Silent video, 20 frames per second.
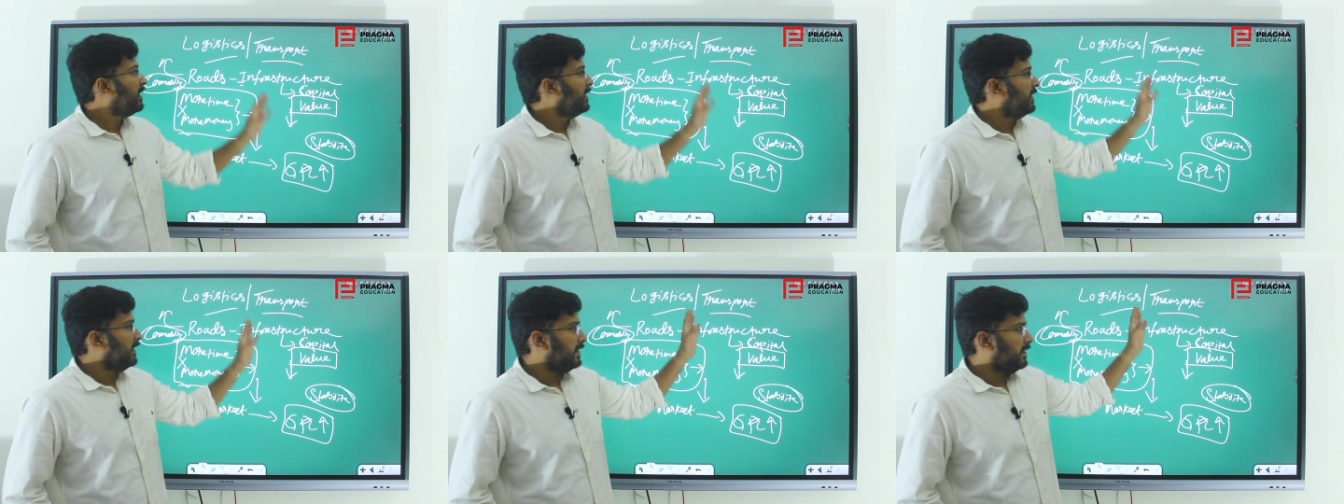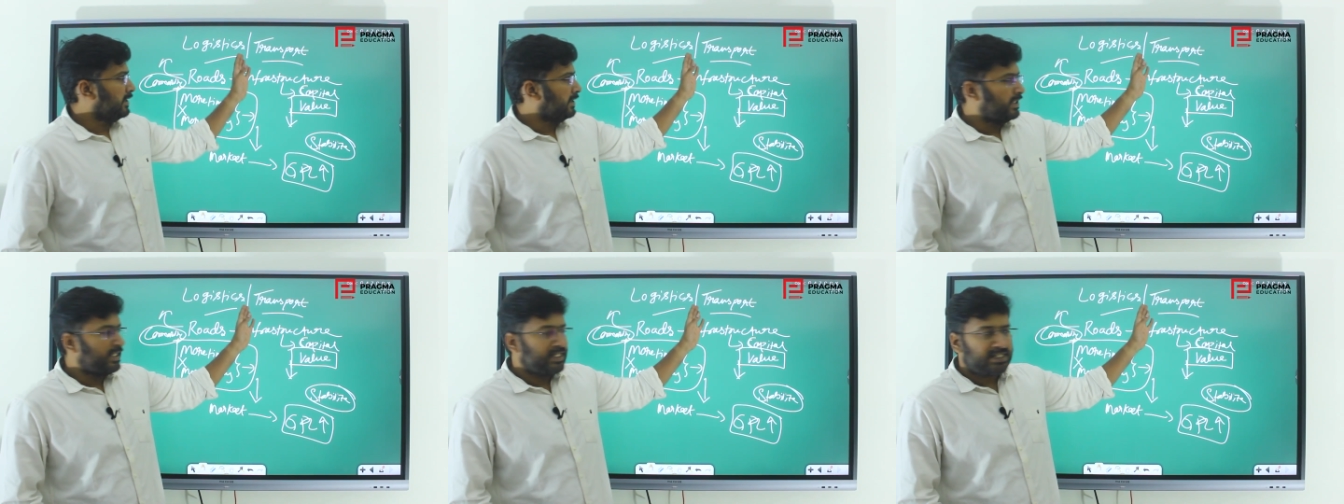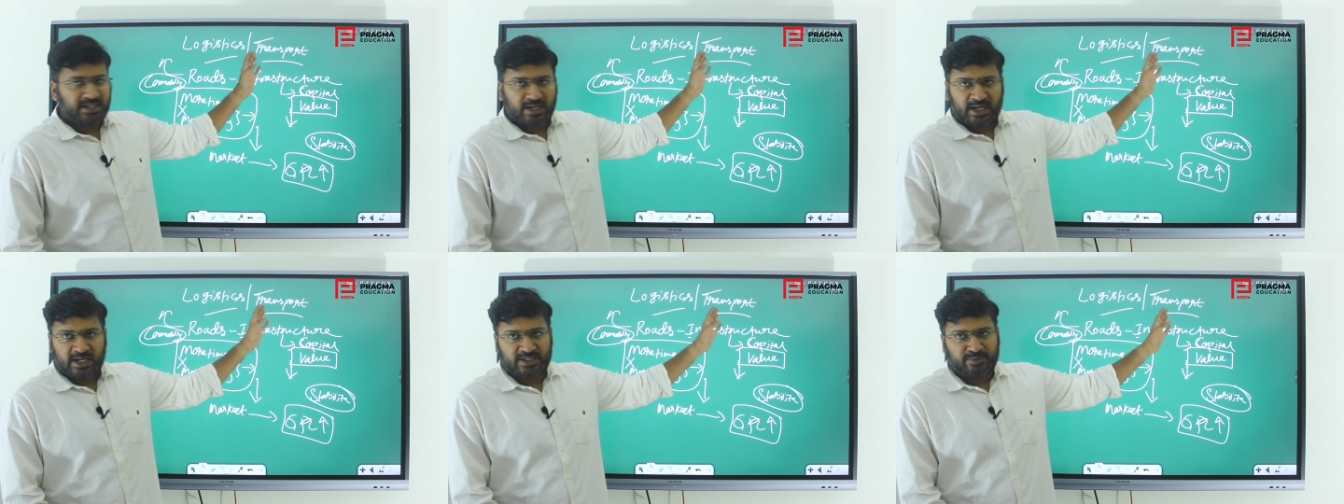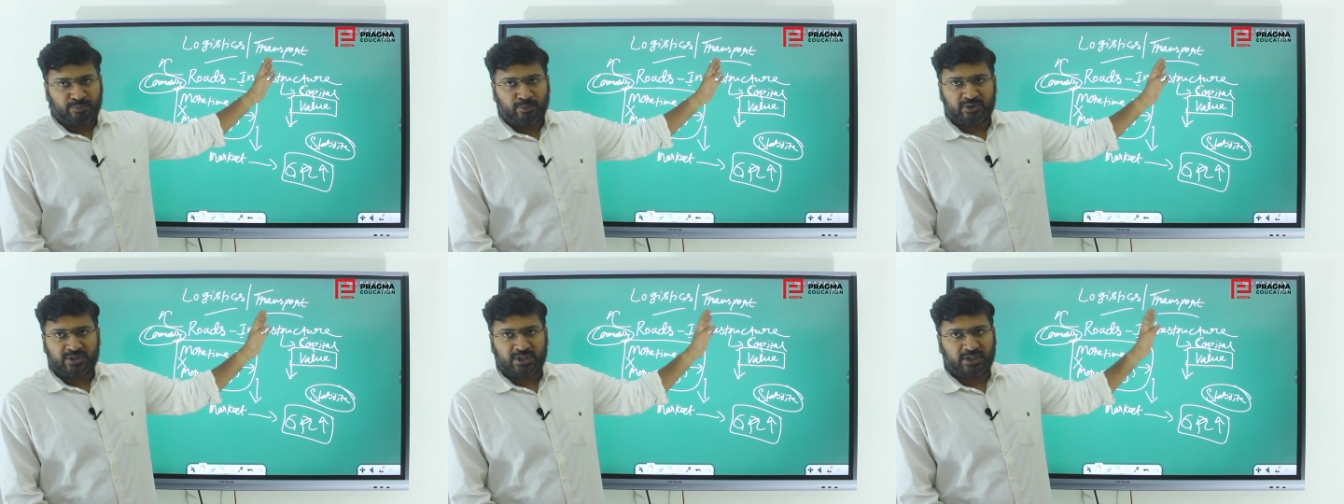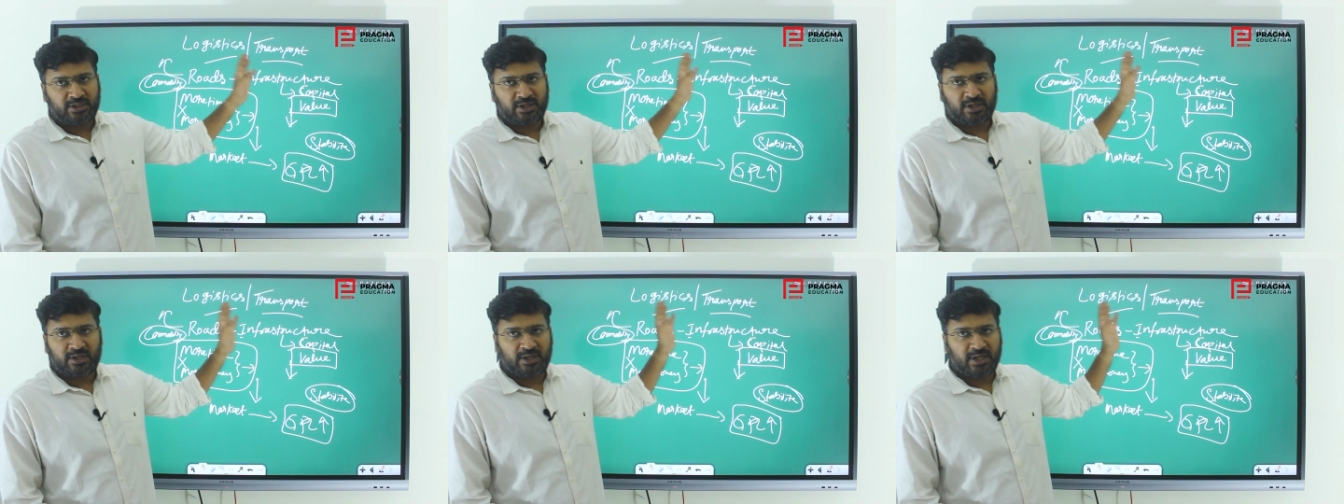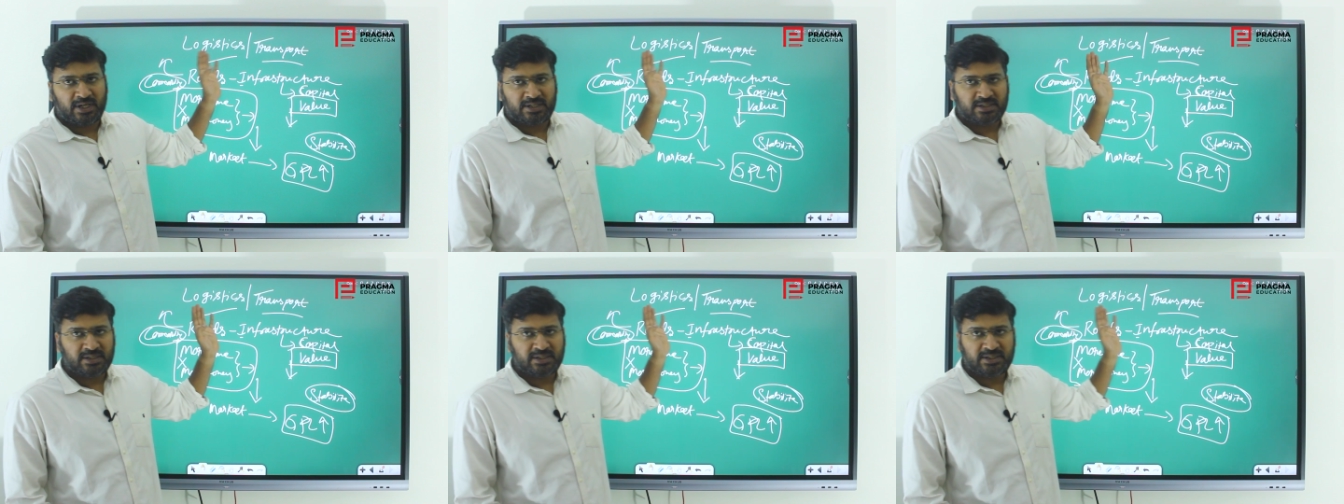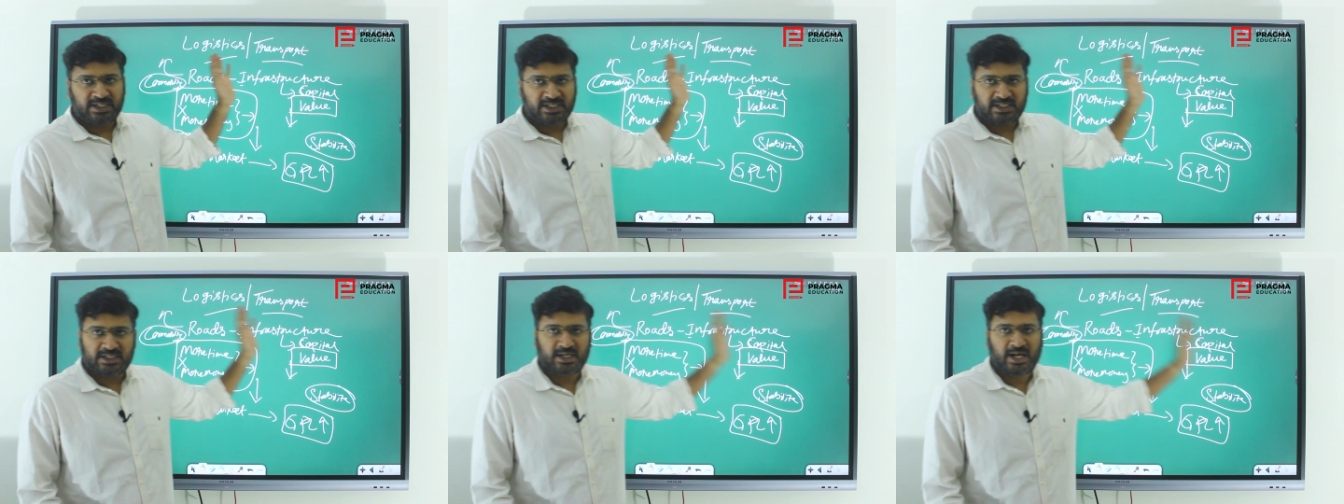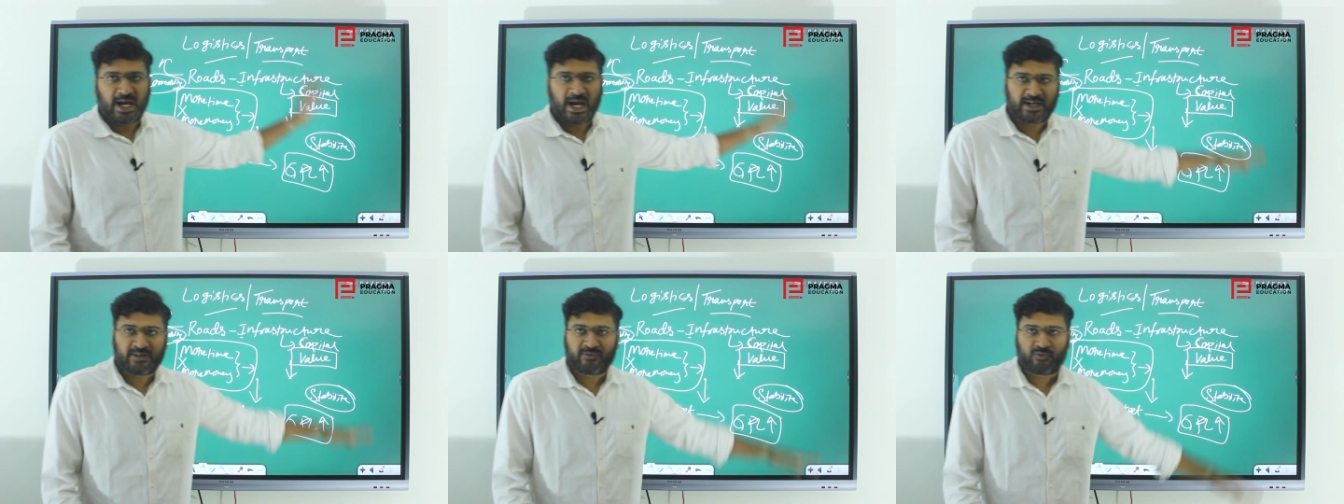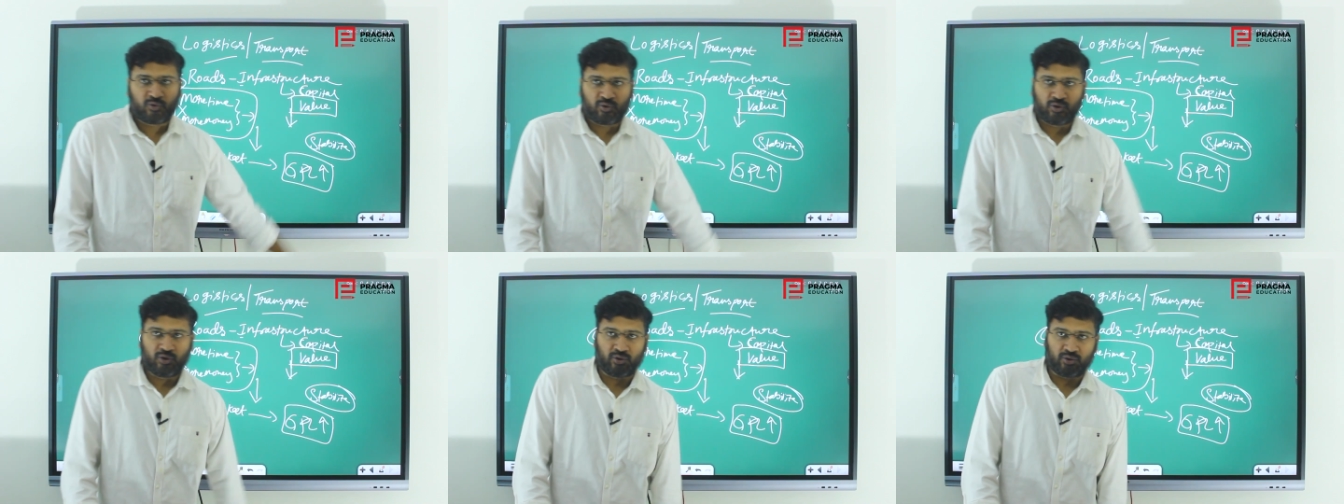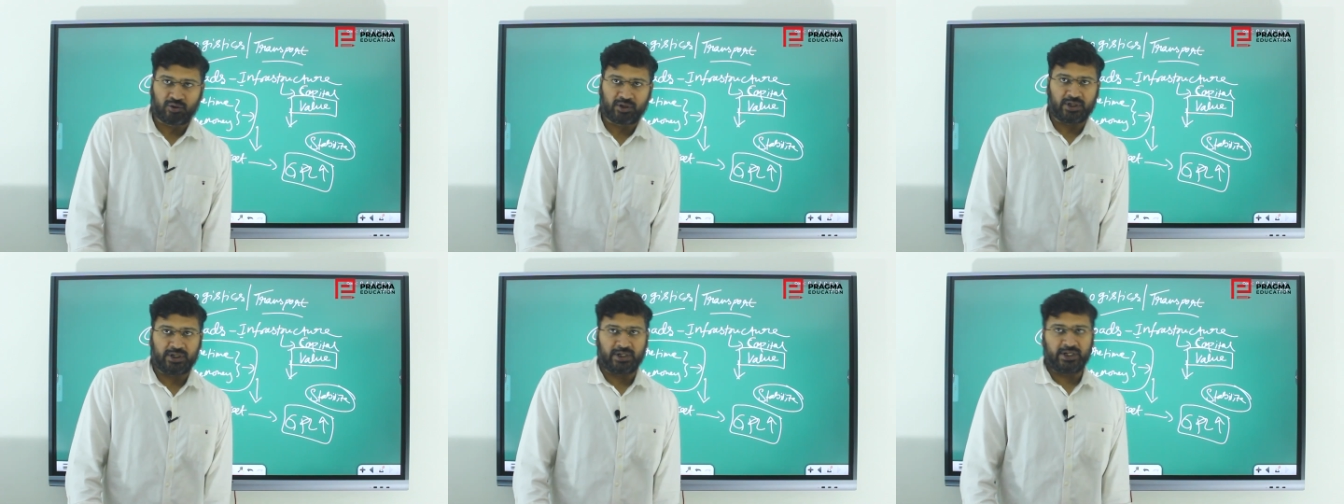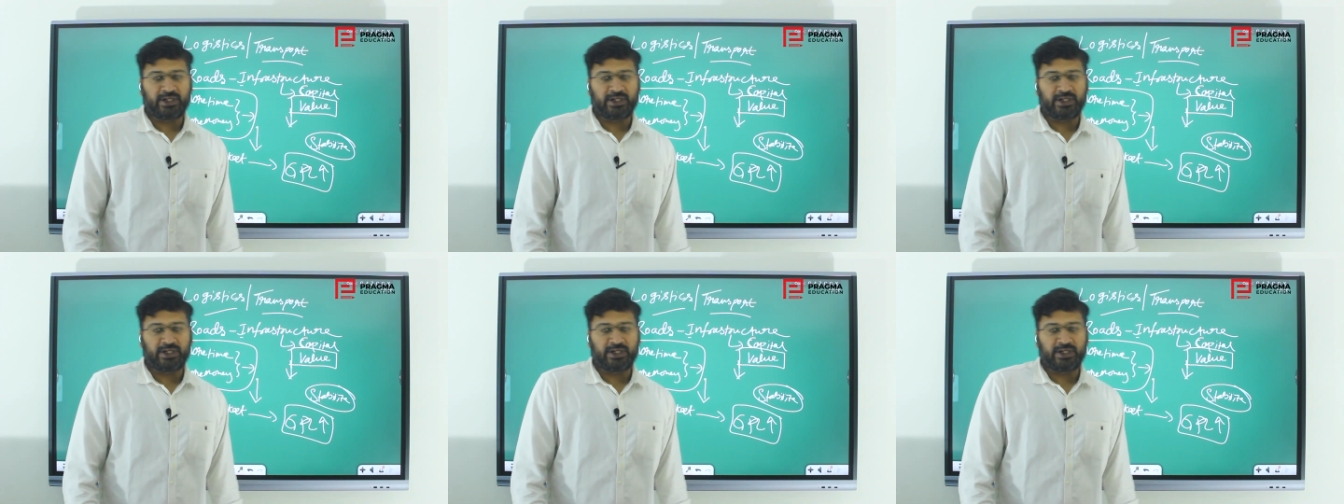this transport sector doesn't just carry food only,